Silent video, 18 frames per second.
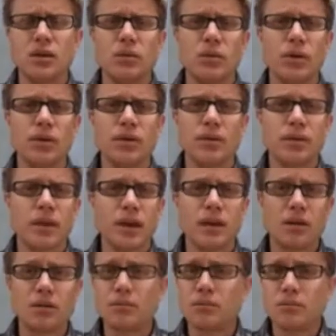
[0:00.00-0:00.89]
Well,
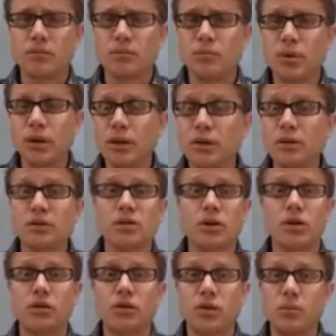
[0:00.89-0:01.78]
they're
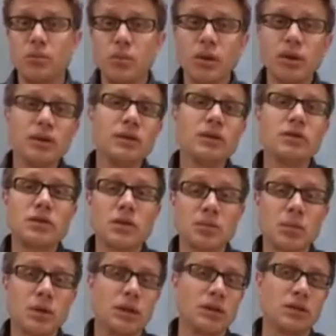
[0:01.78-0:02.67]
built over millions
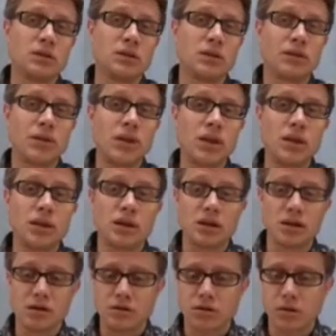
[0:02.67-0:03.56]
and millions of
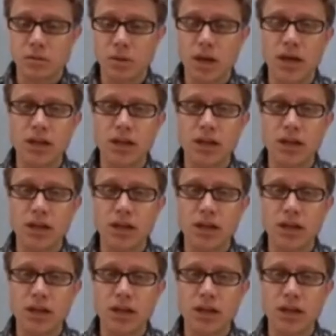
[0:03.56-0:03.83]
years from